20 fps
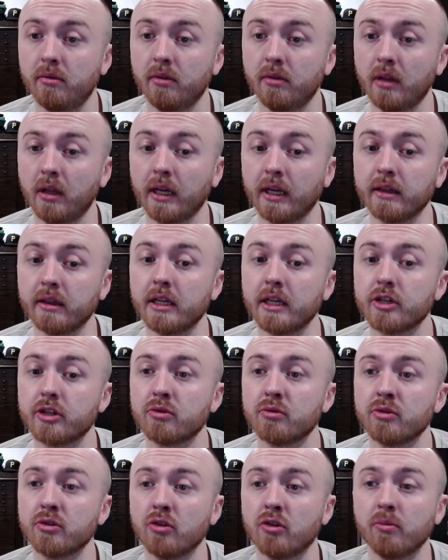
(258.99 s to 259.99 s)
Like this
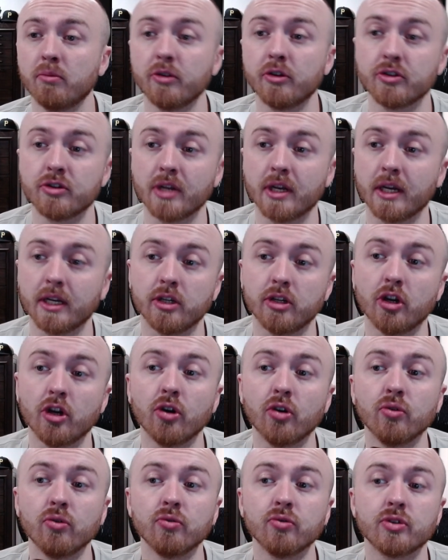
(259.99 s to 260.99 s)
was almost like
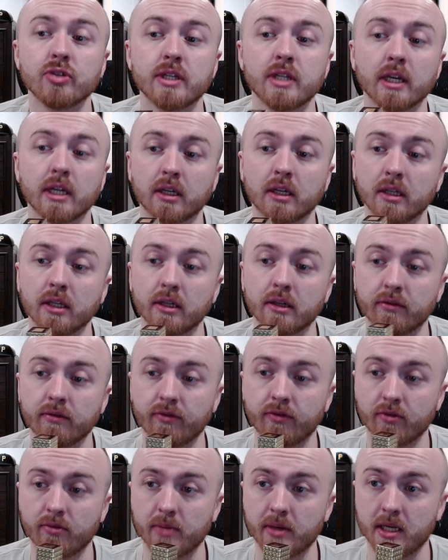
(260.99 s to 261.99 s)
nose tickling
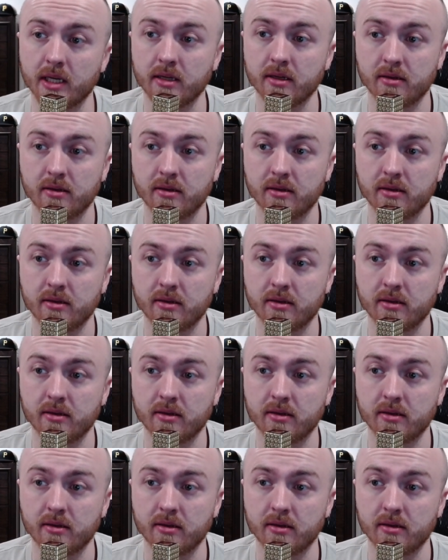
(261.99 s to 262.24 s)
for me,